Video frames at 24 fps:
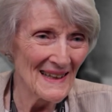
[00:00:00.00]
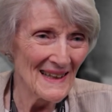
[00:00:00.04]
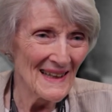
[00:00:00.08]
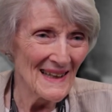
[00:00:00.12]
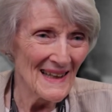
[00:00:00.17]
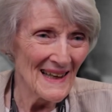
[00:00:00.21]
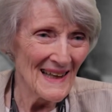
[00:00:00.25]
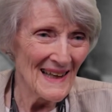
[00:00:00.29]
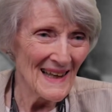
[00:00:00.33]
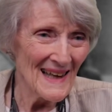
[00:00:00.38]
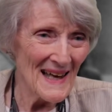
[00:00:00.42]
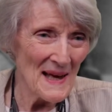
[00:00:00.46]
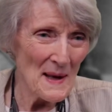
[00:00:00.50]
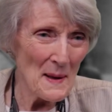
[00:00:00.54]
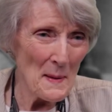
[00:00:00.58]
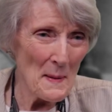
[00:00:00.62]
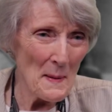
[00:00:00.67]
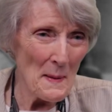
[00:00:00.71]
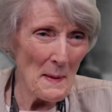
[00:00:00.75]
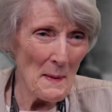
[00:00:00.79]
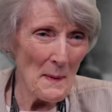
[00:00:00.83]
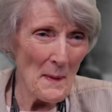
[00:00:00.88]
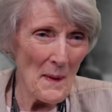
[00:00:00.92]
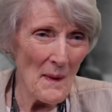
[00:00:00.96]
I know a
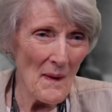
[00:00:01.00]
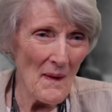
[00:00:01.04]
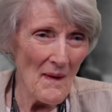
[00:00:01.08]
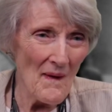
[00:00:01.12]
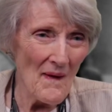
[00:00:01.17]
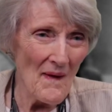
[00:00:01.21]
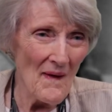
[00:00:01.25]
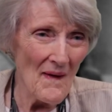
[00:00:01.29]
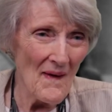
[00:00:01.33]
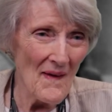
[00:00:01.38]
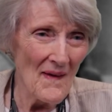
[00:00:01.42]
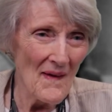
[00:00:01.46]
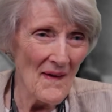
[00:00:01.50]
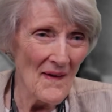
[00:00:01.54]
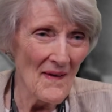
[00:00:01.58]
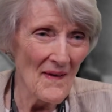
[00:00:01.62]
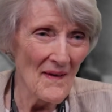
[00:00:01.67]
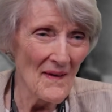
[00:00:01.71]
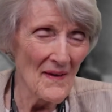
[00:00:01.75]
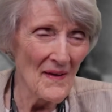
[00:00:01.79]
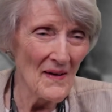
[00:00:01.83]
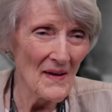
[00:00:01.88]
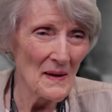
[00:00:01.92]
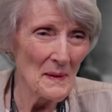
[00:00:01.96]
little bit about it but
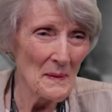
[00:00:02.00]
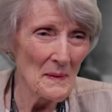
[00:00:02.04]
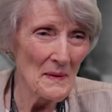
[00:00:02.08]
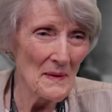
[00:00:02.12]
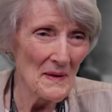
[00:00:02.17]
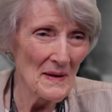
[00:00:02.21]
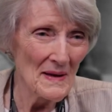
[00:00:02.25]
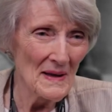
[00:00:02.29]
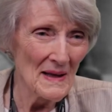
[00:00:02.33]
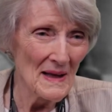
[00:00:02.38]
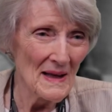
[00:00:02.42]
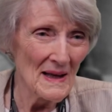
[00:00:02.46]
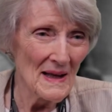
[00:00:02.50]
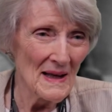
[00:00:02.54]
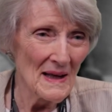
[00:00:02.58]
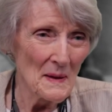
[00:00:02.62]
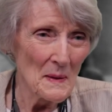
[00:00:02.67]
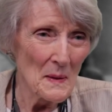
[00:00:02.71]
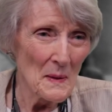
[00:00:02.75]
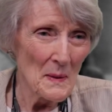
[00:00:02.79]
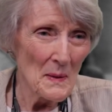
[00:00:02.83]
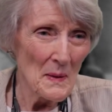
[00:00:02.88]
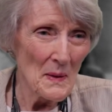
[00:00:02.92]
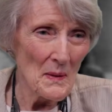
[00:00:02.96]
through an
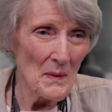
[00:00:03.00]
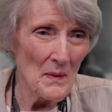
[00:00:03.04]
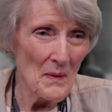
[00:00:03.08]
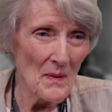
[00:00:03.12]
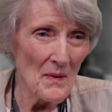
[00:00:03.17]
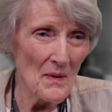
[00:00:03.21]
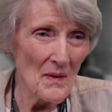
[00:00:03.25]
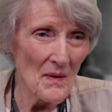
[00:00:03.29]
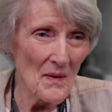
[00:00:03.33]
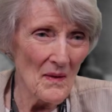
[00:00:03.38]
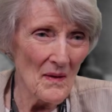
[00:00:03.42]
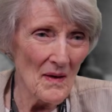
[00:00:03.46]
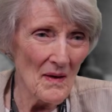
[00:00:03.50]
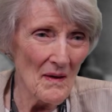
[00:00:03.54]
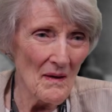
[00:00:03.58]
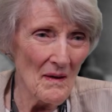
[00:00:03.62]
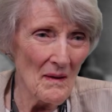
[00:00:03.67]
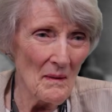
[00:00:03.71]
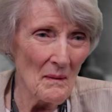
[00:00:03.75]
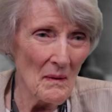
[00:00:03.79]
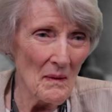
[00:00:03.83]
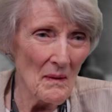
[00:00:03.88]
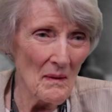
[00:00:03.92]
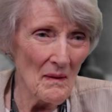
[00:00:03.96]
interview
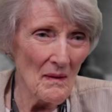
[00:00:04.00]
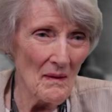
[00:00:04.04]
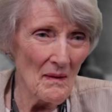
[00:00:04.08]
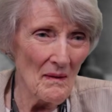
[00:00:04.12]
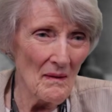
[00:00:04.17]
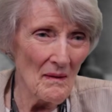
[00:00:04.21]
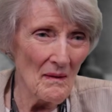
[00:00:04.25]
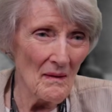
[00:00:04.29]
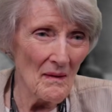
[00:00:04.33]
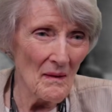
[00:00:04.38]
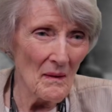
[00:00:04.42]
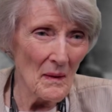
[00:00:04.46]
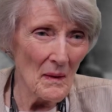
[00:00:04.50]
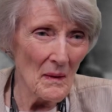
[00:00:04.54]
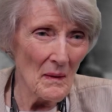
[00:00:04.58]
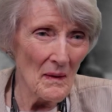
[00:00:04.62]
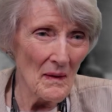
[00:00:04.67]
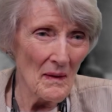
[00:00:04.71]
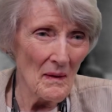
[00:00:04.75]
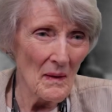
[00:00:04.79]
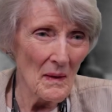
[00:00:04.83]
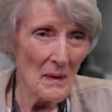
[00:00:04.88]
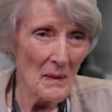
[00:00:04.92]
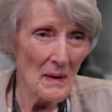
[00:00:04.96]
with that I
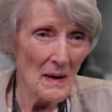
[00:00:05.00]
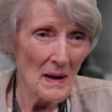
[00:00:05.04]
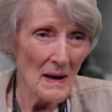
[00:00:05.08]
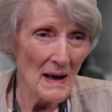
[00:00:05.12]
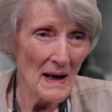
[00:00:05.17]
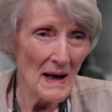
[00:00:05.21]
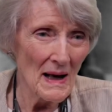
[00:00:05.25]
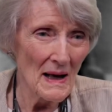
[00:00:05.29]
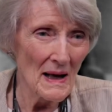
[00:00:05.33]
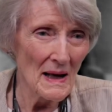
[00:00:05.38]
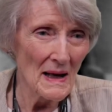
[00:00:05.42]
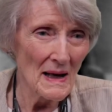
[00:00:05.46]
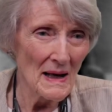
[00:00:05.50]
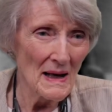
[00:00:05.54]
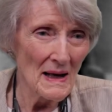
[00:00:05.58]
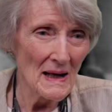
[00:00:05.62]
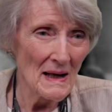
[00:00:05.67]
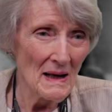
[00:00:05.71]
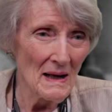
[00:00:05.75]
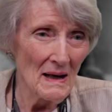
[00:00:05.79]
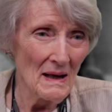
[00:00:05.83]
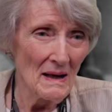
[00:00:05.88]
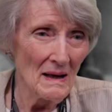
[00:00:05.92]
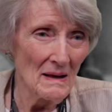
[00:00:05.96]
helped conduct
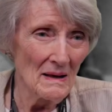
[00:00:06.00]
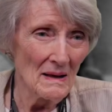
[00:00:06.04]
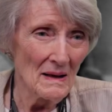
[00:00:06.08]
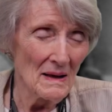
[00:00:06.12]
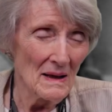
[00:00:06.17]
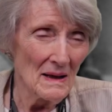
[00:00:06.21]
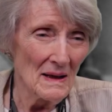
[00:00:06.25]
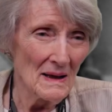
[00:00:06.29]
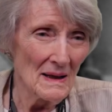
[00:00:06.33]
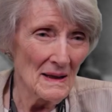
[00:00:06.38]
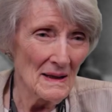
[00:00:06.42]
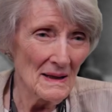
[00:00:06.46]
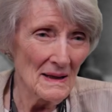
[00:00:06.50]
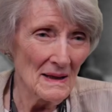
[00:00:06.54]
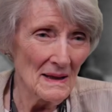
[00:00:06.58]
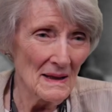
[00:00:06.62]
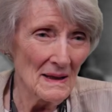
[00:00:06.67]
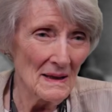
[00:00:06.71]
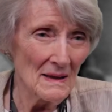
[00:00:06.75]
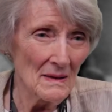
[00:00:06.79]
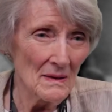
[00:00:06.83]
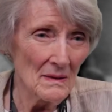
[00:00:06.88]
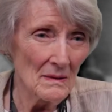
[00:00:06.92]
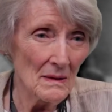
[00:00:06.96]
with um,
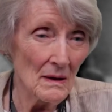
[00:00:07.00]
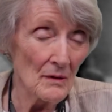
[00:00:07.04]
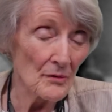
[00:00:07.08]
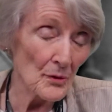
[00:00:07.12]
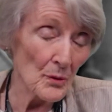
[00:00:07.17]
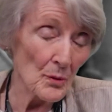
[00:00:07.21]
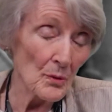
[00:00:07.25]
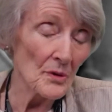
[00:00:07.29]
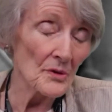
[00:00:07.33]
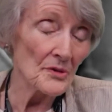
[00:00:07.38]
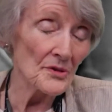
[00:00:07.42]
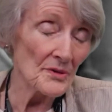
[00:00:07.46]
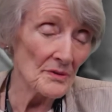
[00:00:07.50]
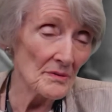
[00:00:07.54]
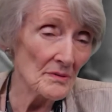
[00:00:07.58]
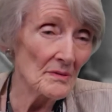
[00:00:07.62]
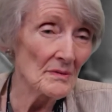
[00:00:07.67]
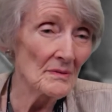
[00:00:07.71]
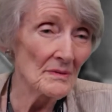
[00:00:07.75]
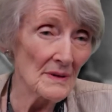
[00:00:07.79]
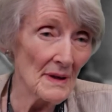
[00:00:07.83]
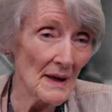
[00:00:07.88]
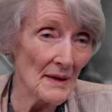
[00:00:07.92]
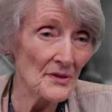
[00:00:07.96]
Ivan Sutherland, of course,
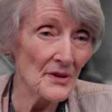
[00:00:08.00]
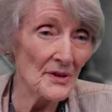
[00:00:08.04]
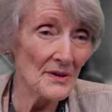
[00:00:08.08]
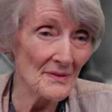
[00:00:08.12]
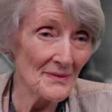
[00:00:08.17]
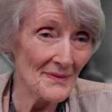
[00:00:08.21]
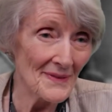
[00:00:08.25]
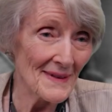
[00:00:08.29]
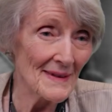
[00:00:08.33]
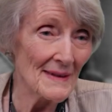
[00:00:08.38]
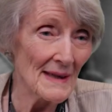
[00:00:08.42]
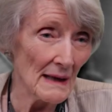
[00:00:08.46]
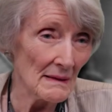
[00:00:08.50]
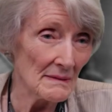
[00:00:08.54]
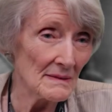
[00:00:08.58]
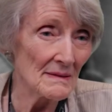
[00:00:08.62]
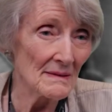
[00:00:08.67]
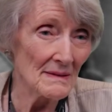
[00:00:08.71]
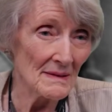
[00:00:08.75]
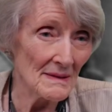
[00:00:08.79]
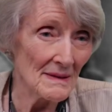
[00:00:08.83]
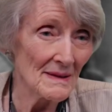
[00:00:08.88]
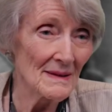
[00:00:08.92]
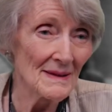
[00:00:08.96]
who I think yes,
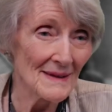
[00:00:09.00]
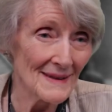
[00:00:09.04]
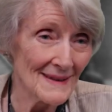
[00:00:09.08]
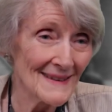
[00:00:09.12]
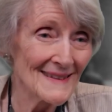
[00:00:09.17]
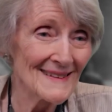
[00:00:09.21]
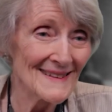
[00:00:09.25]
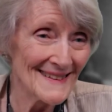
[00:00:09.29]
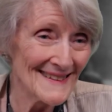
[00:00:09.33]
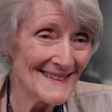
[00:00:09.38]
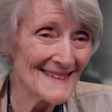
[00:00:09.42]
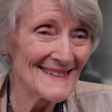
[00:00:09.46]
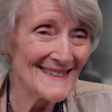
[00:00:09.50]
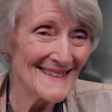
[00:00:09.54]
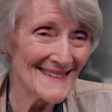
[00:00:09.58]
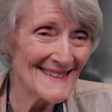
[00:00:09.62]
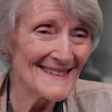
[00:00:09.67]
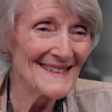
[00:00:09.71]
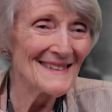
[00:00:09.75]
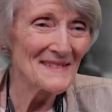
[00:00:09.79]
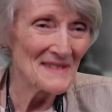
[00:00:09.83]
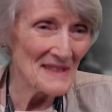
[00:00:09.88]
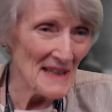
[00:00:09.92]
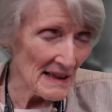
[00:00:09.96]
yes. was supporting the
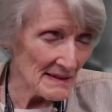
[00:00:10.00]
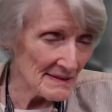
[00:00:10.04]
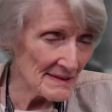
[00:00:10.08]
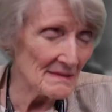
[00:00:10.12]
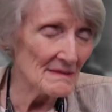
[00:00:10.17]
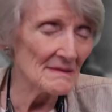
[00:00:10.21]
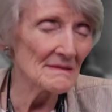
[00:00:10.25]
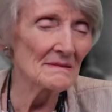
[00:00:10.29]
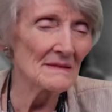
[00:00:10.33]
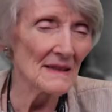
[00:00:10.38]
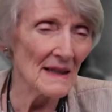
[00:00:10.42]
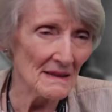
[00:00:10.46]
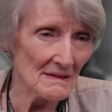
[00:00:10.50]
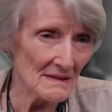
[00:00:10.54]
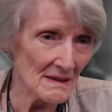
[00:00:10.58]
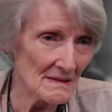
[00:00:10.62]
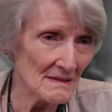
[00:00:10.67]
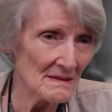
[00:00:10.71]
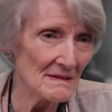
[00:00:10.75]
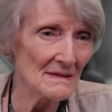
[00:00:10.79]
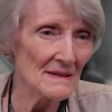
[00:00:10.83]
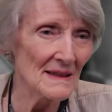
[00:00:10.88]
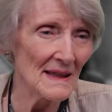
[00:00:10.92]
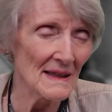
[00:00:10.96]
project. Yes,
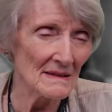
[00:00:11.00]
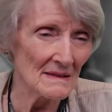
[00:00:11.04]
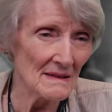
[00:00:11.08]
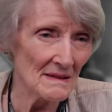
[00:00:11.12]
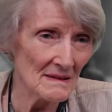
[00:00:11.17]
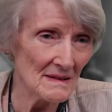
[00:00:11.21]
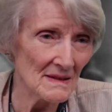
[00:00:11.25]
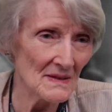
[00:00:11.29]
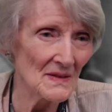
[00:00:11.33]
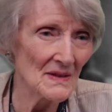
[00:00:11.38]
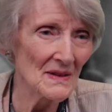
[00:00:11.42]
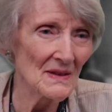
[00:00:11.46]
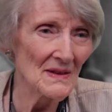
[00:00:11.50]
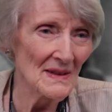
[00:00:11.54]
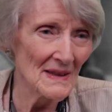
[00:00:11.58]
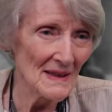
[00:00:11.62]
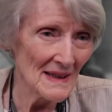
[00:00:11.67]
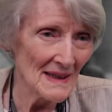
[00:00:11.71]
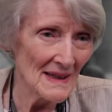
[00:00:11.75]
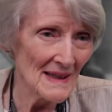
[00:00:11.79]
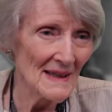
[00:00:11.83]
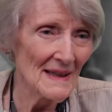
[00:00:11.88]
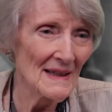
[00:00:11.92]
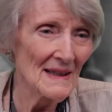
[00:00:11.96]
yes, yes. And
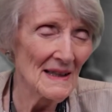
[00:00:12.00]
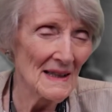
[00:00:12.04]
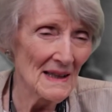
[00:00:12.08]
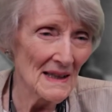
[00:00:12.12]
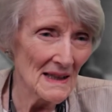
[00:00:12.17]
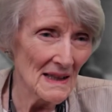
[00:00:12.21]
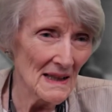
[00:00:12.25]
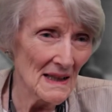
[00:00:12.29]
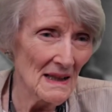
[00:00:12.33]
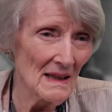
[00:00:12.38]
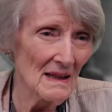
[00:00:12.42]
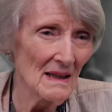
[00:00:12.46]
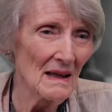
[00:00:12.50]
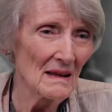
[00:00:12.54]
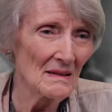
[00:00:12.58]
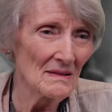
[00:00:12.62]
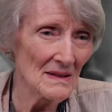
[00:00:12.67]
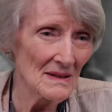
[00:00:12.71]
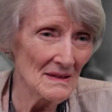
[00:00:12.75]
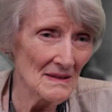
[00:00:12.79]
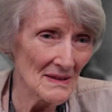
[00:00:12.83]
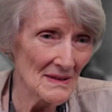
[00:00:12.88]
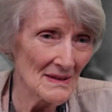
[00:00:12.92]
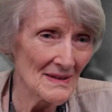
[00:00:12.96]
to this
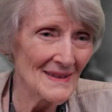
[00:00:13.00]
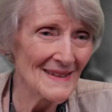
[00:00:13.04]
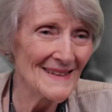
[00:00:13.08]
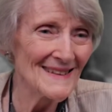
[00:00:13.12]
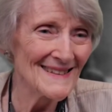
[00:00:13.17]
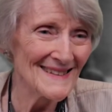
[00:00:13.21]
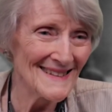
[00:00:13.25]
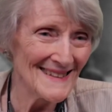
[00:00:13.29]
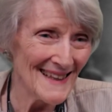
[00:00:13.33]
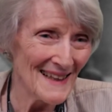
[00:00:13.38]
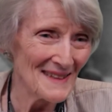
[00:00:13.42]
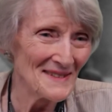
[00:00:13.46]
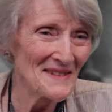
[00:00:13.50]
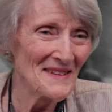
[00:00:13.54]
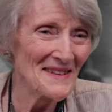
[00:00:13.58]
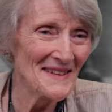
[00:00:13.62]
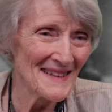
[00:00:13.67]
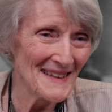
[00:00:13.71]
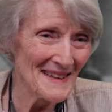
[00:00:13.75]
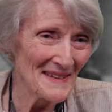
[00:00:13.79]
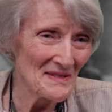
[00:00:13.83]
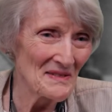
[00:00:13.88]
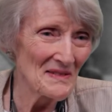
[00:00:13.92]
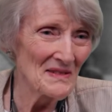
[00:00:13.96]
day, still
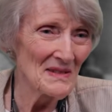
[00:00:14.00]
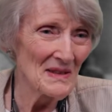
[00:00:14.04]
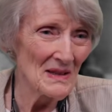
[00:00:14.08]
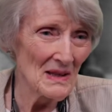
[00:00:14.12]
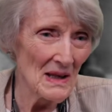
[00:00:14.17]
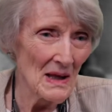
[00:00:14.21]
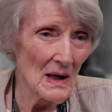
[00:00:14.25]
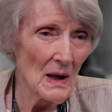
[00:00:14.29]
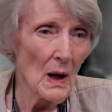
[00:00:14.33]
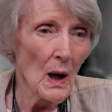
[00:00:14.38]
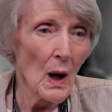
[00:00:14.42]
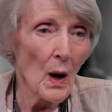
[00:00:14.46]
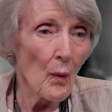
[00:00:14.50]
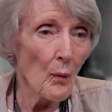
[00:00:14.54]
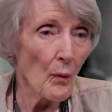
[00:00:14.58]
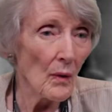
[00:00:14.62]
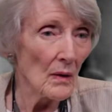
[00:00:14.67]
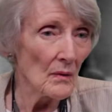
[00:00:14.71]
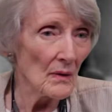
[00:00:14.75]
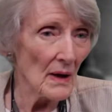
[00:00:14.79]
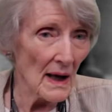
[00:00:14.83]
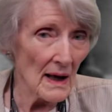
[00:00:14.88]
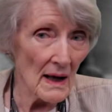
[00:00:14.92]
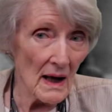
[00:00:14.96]
supports yeah.
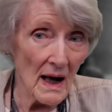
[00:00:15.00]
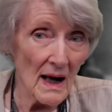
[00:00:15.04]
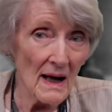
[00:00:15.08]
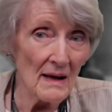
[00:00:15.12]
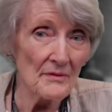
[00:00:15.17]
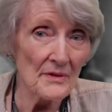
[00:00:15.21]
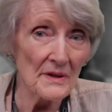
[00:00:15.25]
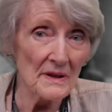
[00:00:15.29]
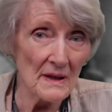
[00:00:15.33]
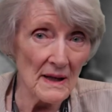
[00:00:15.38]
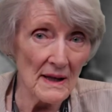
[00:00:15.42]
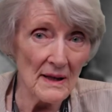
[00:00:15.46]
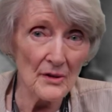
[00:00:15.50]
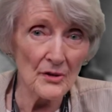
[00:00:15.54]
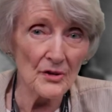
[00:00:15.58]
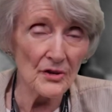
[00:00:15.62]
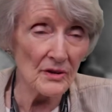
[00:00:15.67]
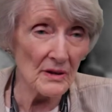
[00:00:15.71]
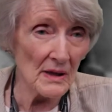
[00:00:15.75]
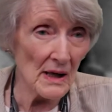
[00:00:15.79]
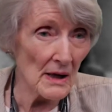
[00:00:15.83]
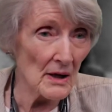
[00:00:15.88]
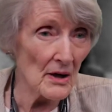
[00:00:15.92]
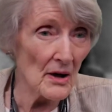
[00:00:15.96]
asynchronous. Well, Ivan has
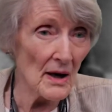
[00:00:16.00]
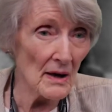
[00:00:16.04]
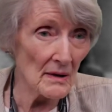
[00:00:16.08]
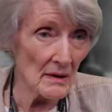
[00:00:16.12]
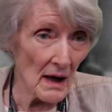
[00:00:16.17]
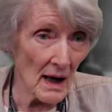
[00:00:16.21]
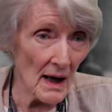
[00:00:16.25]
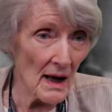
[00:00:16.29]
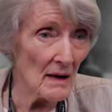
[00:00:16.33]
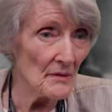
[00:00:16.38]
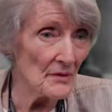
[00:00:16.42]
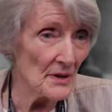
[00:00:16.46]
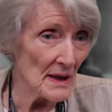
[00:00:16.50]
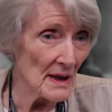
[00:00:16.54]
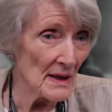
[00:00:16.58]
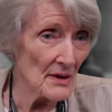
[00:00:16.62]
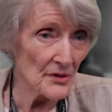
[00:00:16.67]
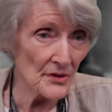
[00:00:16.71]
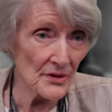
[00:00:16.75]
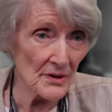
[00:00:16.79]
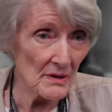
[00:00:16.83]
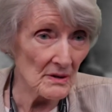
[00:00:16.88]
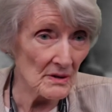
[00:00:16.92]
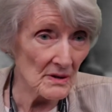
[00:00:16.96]
car- Ivan
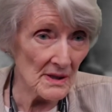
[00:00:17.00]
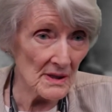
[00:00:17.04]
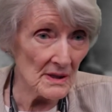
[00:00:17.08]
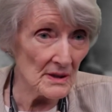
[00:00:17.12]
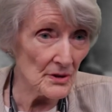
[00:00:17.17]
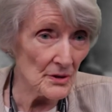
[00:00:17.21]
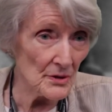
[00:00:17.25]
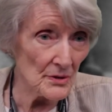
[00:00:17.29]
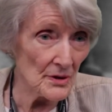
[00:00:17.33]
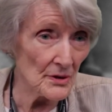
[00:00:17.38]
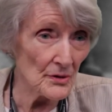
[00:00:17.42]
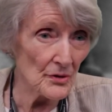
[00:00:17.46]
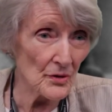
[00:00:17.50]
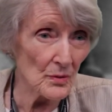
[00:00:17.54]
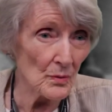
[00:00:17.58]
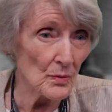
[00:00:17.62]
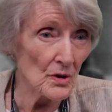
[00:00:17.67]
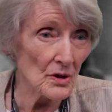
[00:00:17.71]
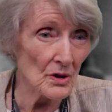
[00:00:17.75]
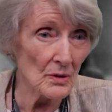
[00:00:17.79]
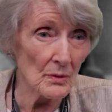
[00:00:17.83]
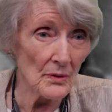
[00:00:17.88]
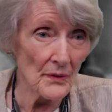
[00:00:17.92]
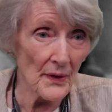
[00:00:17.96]
has continued his
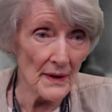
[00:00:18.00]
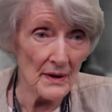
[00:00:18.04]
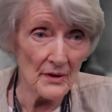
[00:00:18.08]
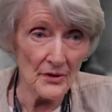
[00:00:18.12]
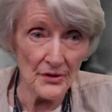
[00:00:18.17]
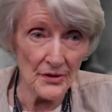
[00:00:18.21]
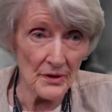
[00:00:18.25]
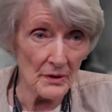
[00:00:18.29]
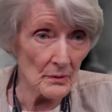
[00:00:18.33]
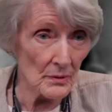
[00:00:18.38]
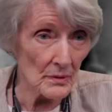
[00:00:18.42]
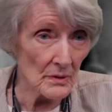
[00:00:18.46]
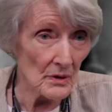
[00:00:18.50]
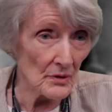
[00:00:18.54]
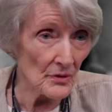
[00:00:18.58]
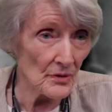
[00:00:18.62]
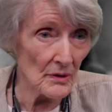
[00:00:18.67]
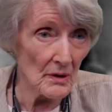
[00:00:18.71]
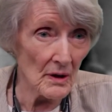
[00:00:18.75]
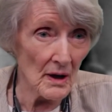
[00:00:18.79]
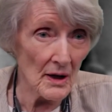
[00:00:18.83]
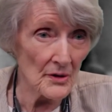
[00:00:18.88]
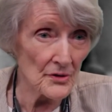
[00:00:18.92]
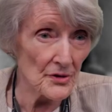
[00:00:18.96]
work with asynchronous
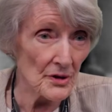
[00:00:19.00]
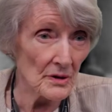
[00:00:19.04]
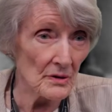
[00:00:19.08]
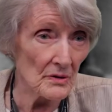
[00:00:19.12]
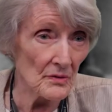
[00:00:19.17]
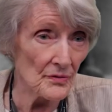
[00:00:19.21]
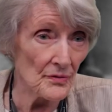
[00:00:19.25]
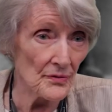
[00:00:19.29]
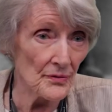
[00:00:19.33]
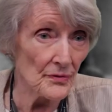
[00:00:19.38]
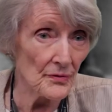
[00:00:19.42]
logic.